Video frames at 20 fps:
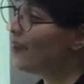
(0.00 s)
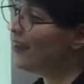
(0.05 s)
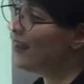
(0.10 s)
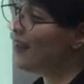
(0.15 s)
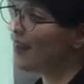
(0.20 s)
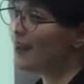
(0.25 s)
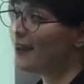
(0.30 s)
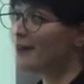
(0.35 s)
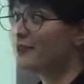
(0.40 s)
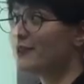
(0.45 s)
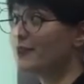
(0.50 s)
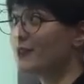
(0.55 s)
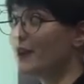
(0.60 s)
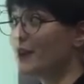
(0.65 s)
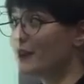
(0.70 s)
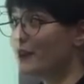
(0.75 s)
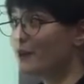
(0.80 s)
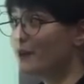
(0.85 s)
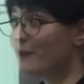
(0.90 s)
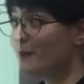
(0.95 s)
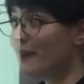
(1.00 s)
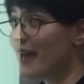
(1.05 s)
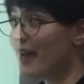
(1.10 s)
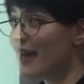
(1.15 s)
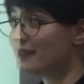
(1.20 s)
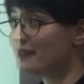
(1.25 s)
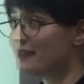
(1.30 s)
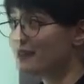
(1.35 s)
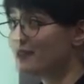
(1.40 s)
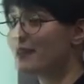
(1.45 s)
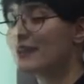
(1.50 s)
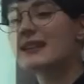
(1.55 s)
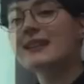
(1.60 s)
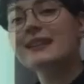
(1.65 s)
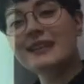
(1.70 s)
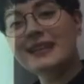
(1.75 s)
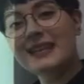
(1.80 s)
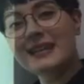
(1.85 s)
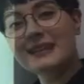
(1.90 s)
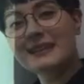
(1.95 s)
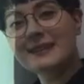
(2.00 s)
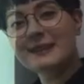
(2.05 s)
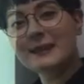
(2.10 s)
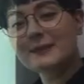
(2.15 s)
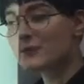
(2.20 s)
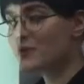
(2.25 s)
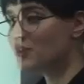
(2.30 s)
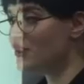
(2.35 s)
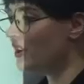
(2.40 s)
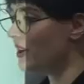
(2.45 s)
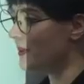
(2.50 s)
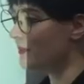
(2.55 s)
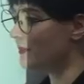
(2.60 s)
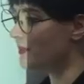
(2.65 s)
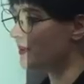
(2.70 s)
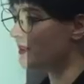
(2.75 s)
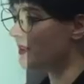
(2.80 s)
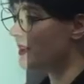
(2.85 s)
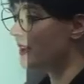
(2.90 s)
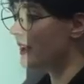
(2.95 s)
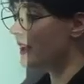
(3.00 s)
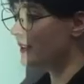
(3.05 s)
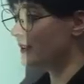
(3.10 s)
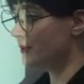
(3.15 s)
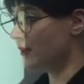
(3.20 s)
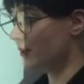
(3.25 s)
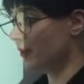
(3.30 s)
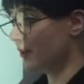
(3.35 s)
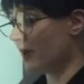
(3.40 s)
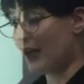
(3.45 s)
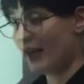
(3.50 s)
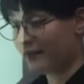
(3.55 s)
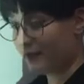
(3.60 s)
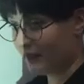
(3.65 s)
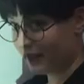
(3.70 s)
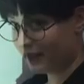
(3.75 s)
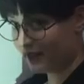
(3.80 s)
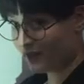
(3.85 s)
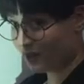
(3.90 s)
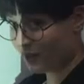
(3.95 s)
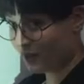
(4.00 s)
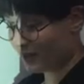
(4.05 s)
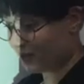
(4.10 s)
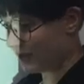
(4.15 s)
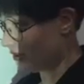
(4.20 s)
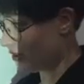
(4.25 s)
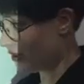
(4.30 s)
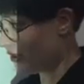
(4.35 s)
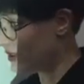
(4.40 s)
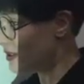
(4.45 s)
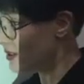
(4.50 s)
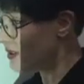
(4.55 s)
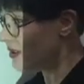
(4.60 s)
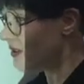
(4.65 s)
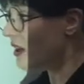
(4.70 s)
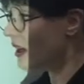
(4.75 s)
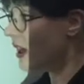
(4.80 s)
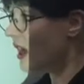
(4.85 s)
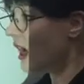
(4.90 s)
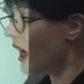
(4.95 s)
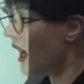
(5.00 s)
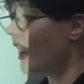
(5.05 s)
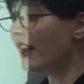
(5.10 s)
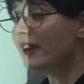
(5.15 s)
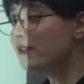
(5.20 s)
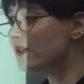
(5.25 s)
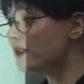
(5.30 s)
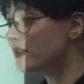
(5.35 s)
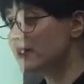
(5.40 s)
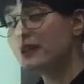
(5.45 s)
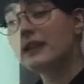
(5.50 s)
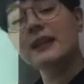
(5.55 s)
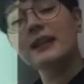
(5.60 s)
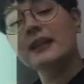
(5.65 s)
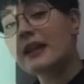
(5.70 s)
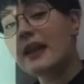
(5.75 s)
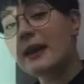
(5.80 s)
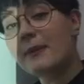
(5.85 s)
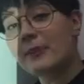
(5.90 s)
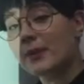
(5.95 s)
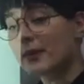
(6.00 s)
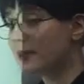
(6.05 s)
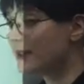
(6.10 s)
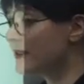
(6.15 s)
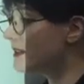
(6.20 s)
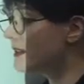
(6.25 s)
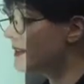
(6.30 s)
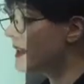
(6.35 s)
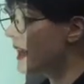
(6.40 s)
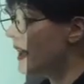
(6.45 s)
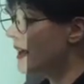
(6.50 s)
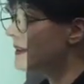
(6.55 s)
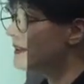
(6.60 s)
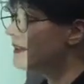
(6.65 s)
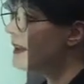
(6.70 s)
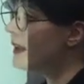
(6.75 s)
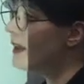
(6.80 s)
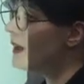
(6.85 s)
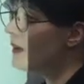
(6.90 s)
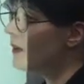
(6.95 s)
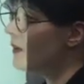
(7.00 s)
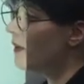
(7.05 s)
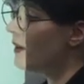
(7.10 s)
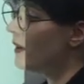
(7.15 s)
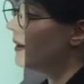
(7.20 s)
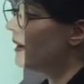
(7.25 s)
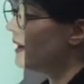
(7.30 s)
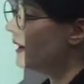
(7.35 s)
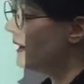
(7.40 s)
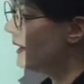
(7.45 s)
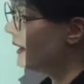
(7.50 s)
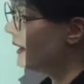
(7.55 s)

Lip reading: we have a lot of pets. Eat some chips. Do you have any questions? I don't see any apples. So